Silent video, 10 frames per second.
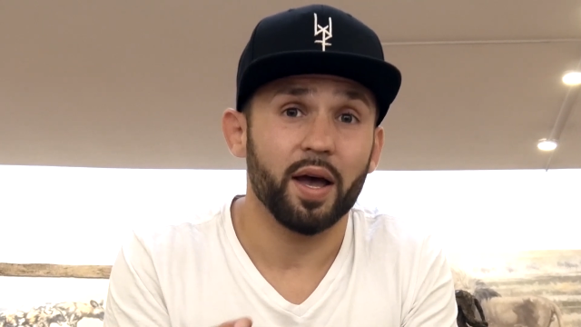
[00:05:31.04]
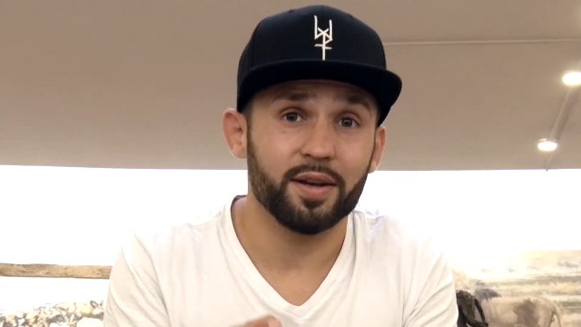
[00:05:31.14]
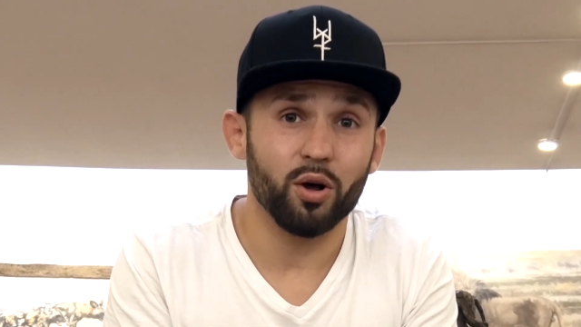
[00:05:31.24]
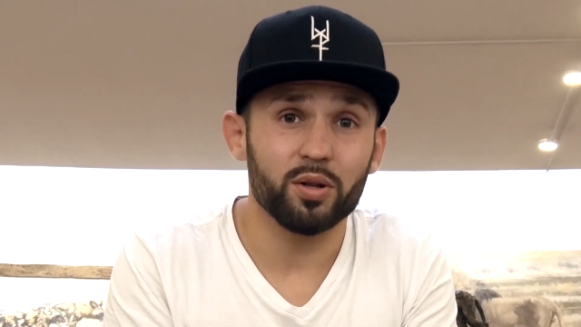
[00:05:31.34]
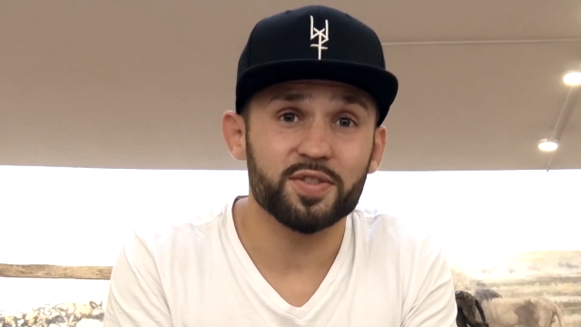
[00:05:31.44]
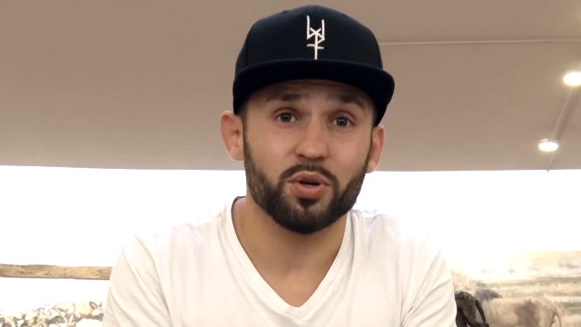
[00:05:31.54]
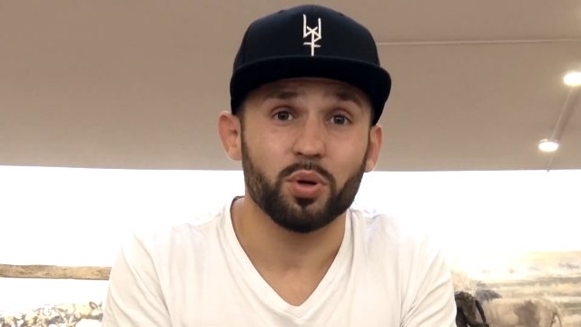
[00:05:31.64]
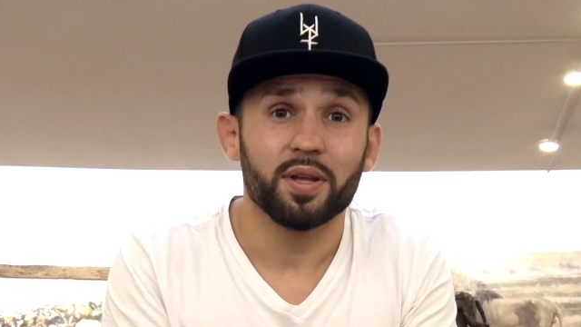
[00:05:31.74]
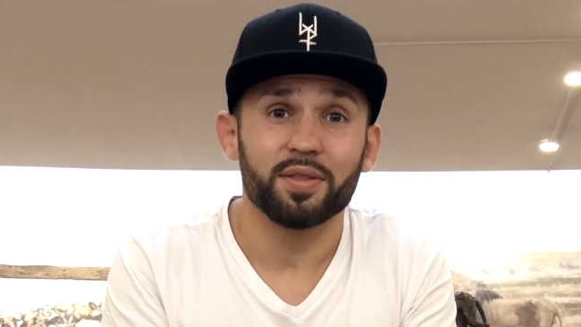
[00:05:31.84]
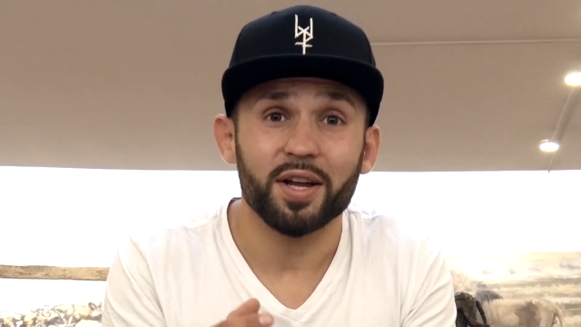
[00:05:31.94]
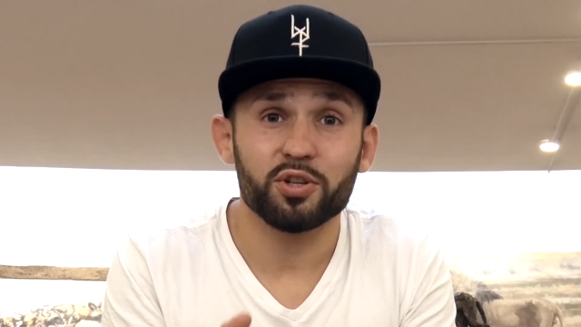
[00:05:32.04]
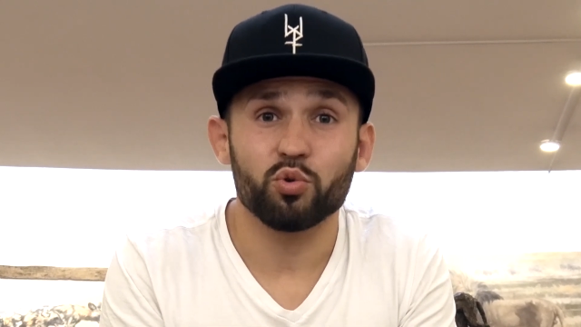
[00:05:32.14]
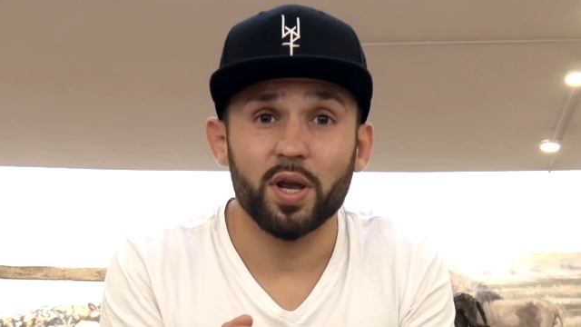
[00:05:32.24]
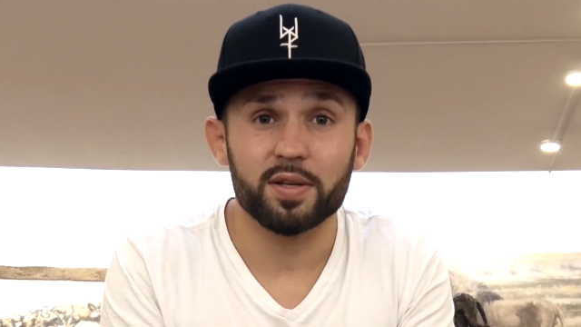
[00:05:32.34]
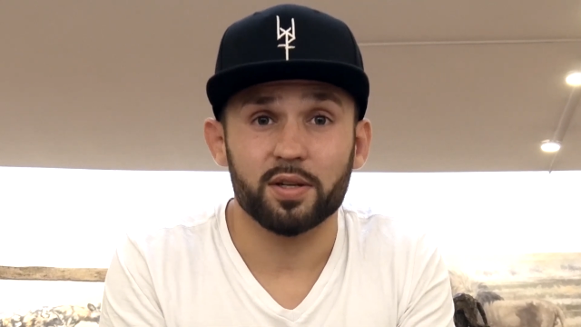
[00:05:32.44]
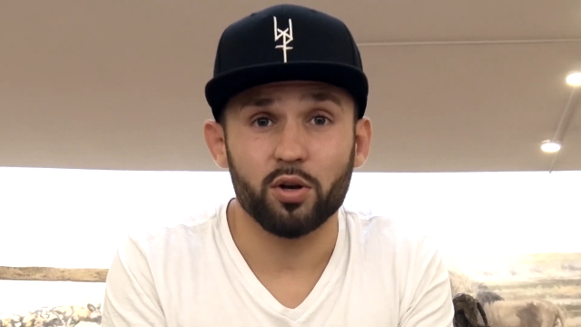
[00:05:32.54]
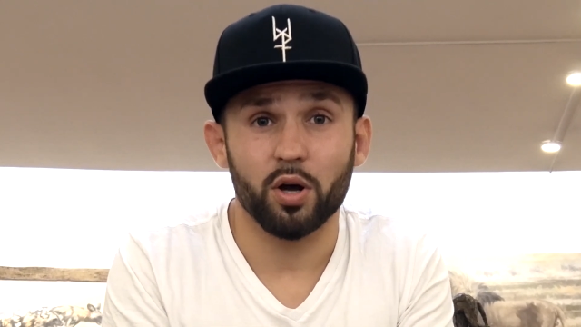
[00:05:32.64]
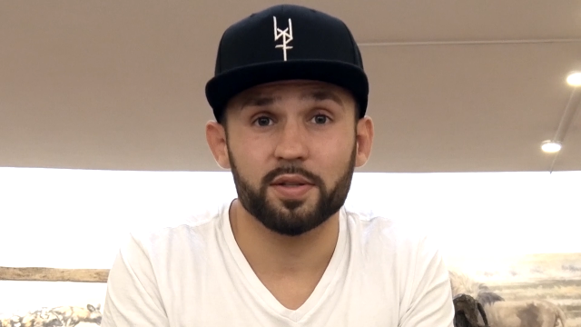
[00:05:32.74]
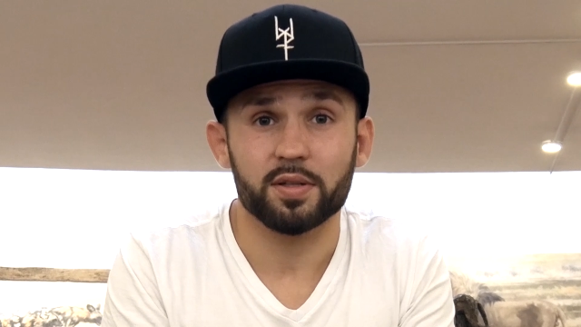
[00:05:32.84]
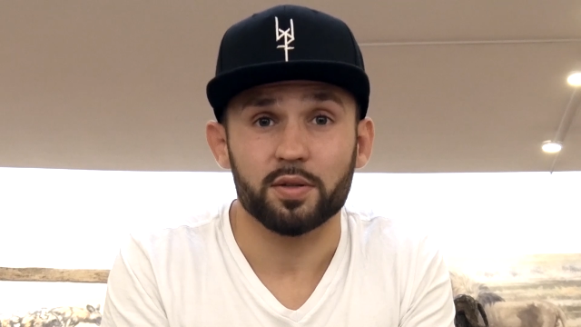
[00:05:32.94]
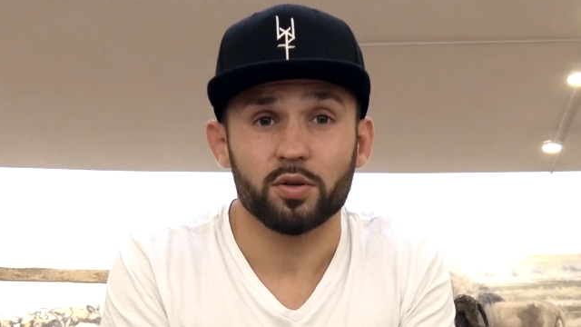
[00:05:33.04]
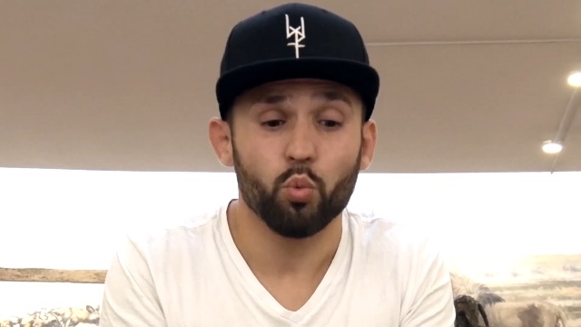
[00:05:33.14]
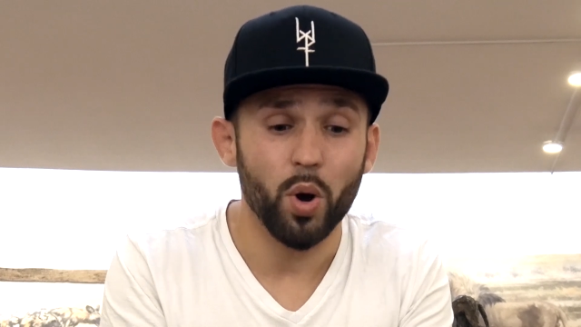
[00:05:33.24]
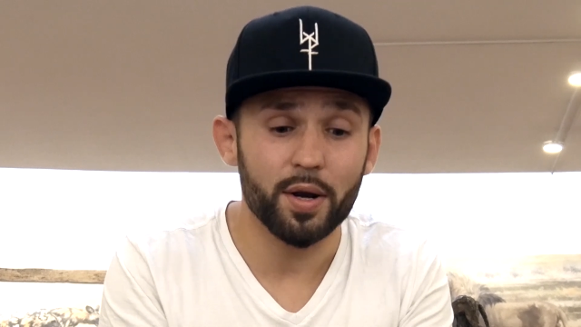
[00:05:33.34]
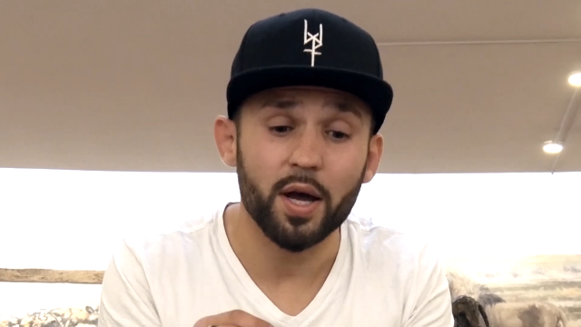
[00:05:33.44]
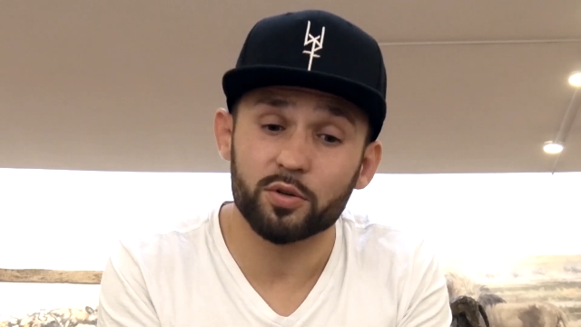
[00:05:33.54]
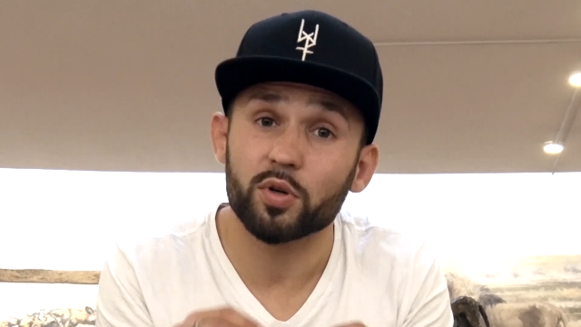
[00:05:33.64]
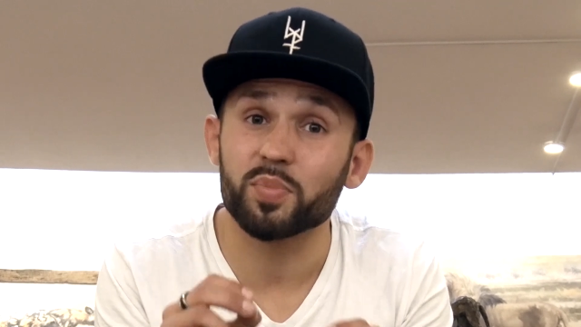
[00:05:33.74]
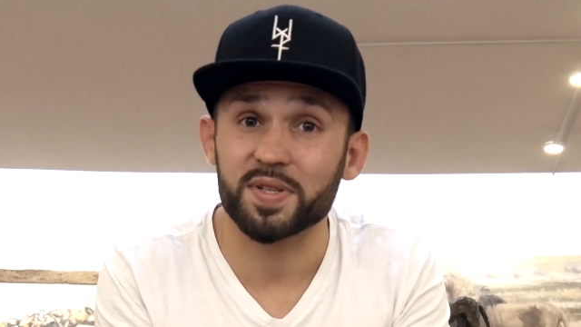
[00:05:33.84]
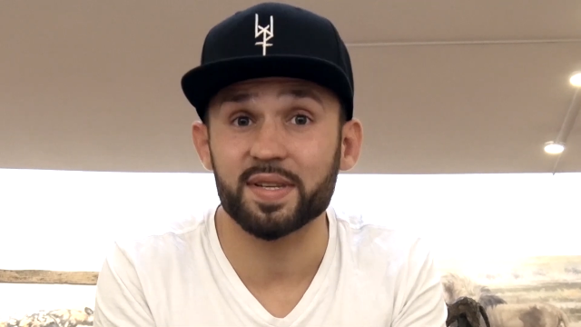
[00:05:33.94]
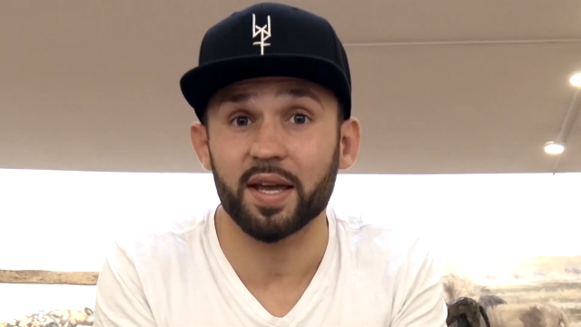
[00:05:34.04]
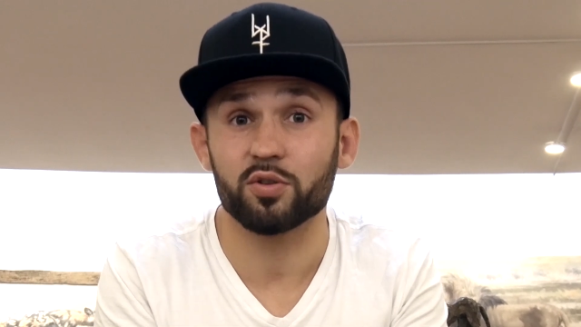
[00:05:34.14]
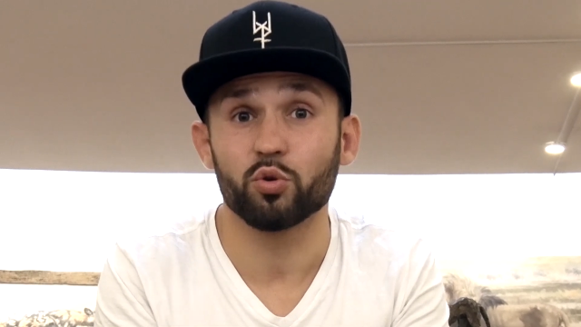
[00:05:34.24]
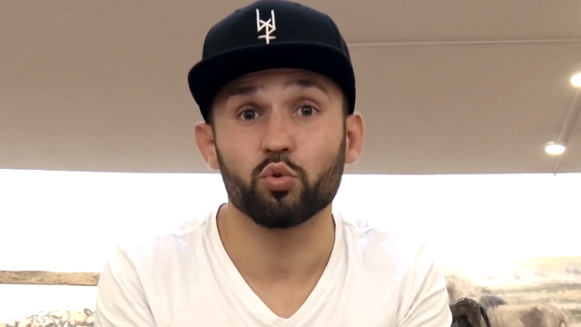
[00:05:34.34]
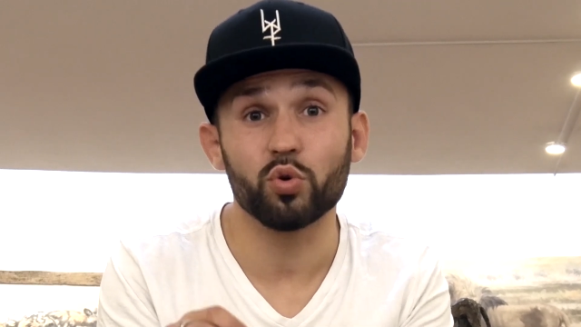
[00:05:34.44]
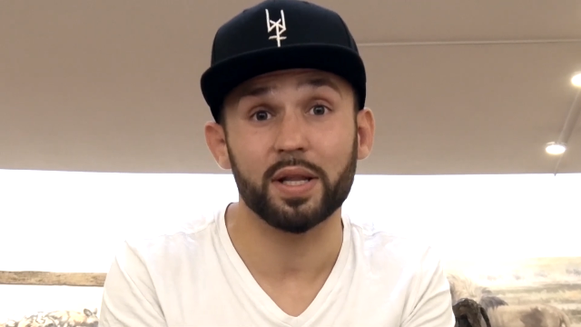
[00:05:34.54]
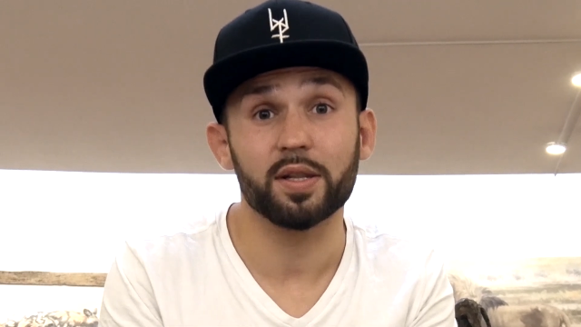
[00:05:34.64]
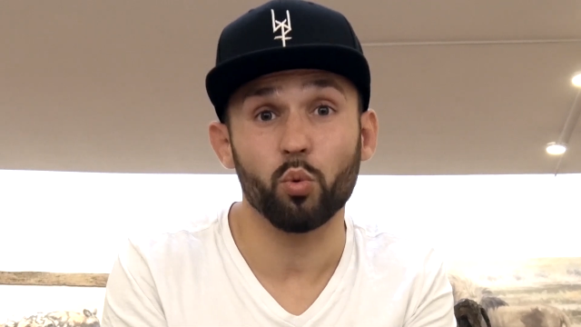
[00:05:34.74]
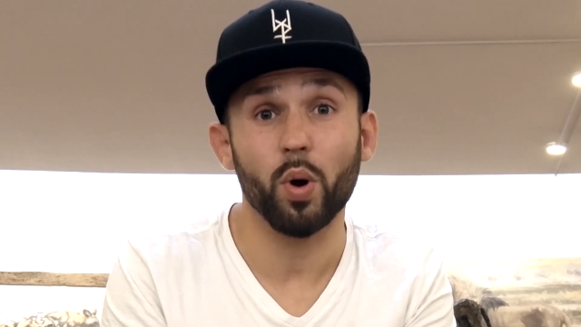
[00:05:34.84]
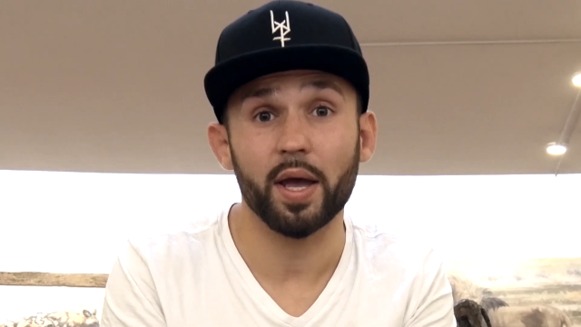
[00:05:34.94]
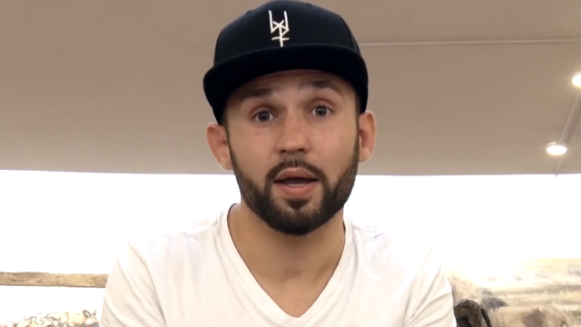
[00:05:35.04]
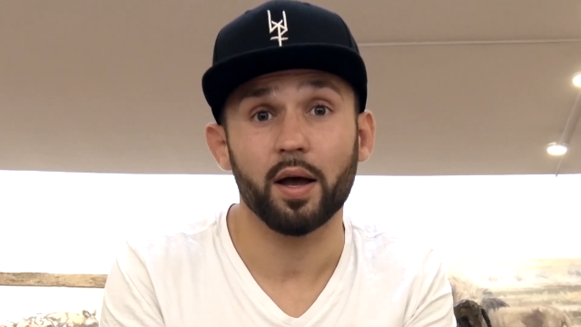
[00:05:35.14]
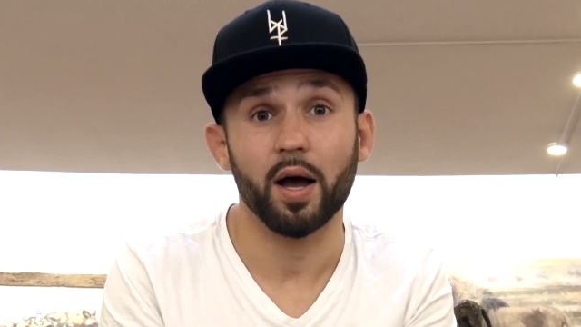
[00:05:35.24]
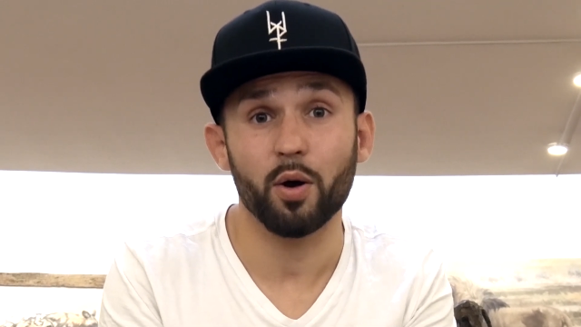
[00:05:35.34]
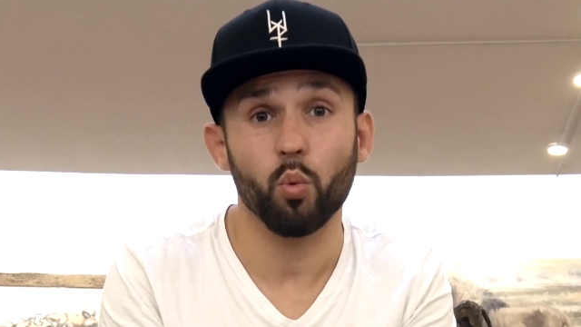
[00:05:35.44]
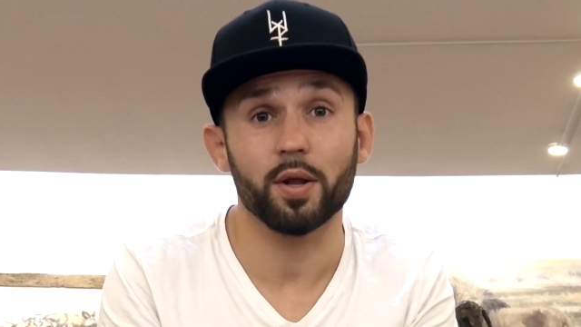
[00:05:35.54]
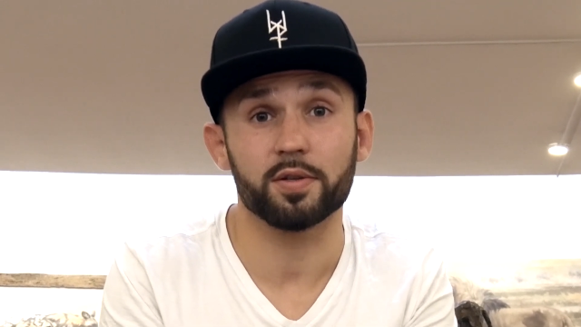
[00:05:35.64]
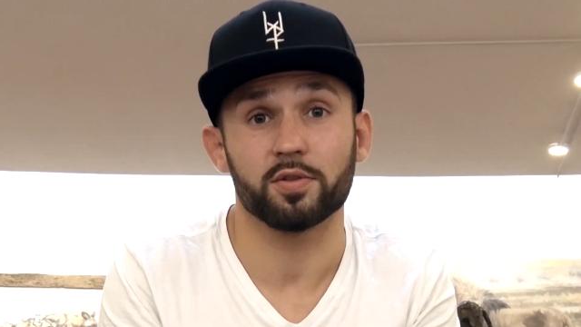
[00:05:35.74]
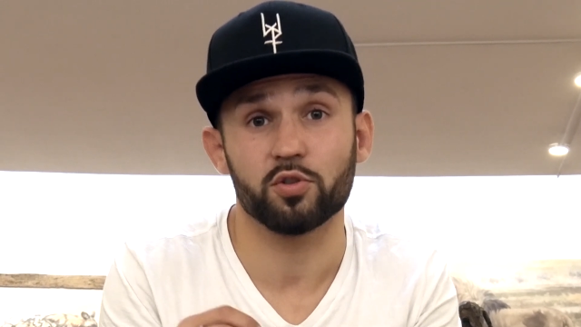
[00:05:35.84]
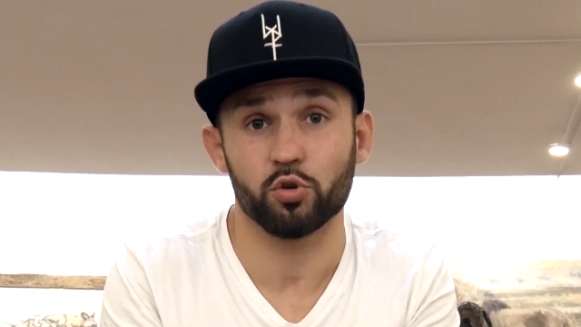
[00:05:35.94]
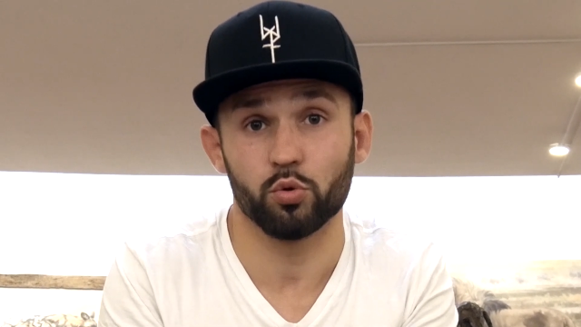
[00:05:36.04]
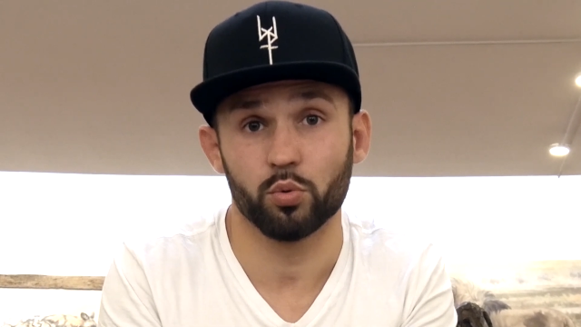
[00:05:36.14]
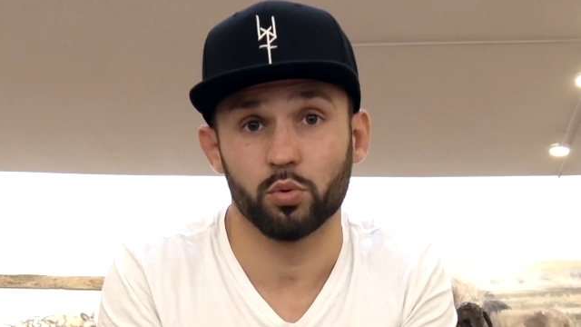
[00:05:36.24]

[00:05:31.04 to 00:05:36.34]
and also not creating content 100% really the way I wanted to.